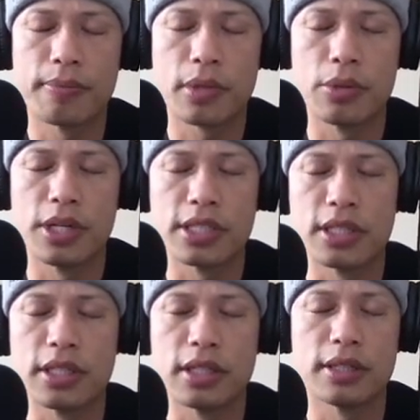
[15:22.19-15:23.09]
what is
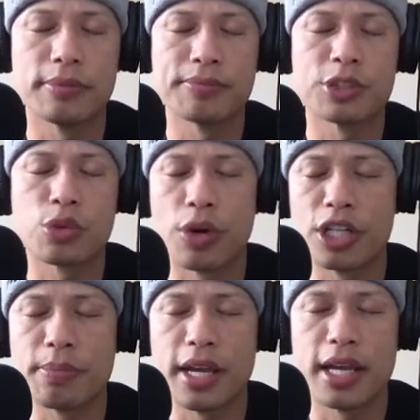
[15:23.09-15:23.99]
it, uh,
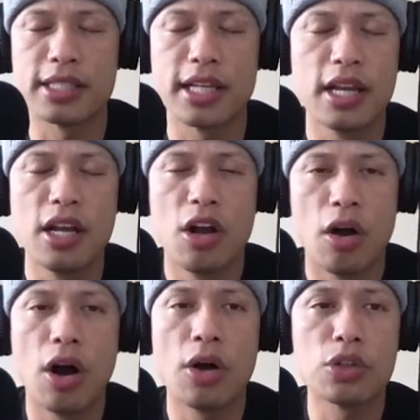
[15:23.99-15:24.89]
Squarespace,
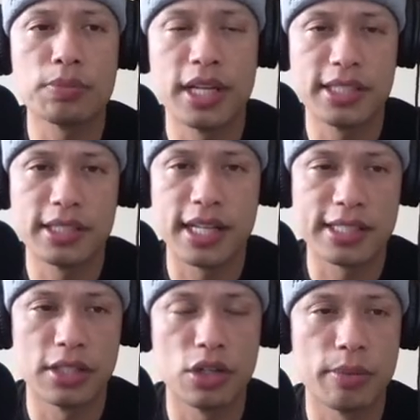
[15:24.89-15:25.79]
all those places that
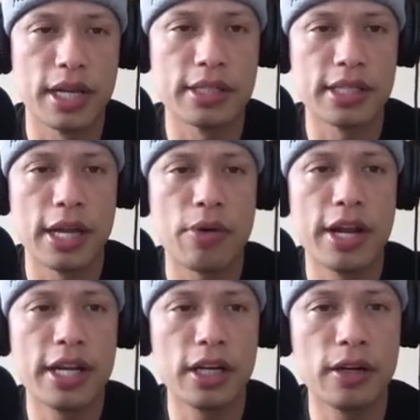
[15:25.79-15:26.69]
sell domains. And
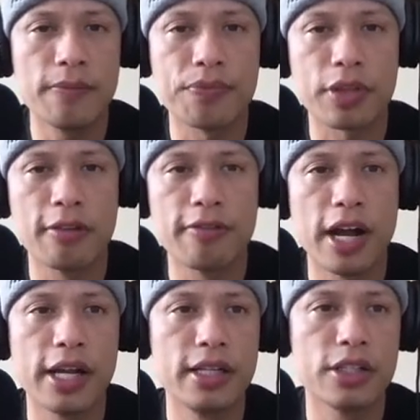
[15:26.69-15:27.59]
right here,
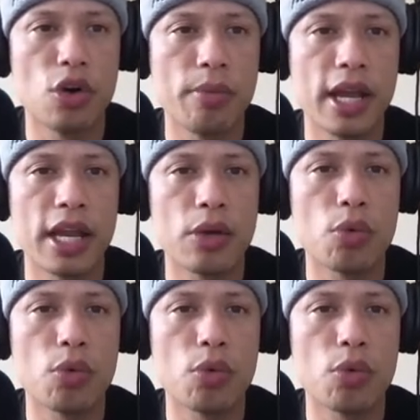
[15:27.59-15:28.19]
find domain, we